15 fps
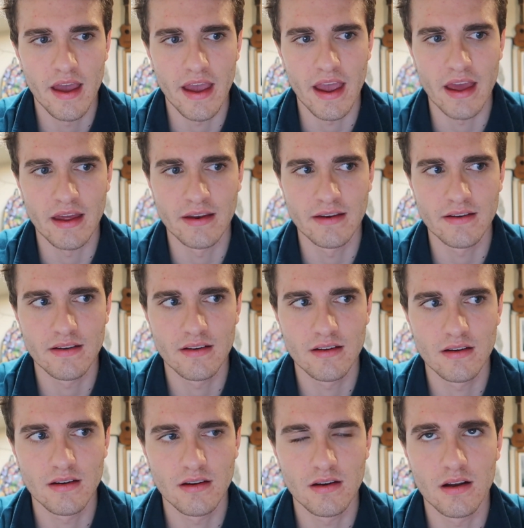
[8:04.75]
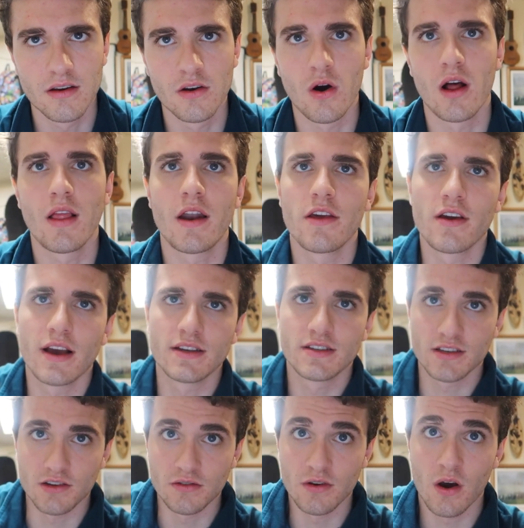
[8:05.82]
And, you know, a lot of you
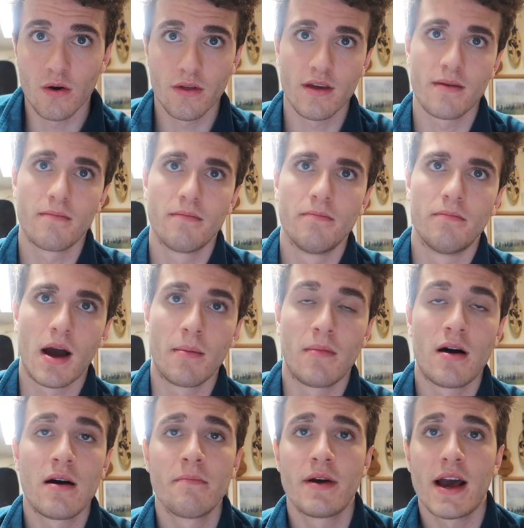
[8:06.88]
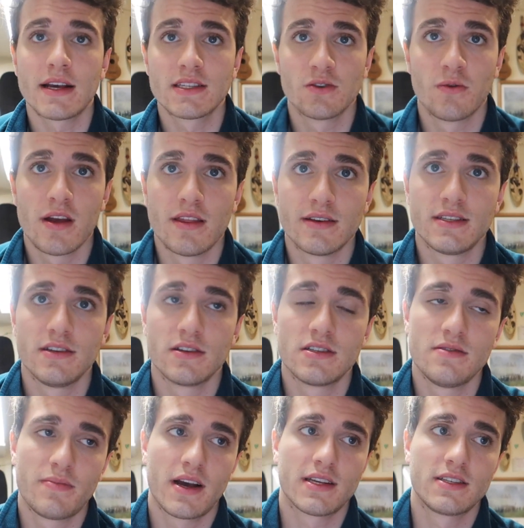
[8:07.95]
guys, you know that my mom passed away this year.
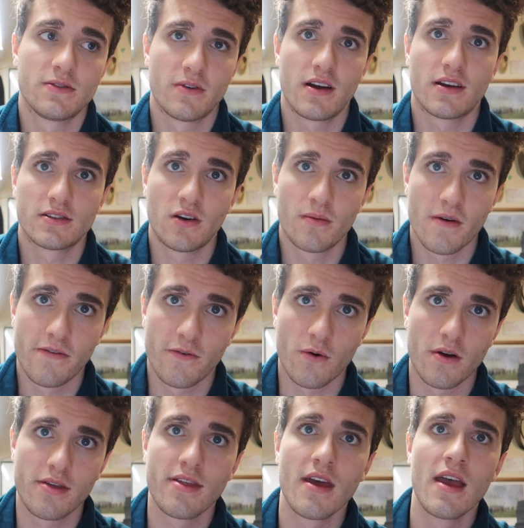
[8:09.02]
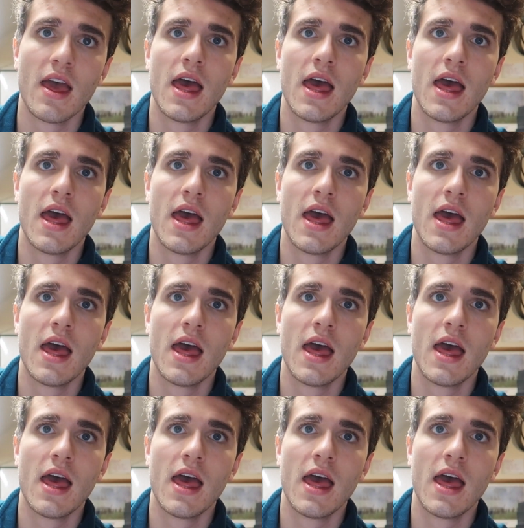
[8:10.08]
She passed away October 4th.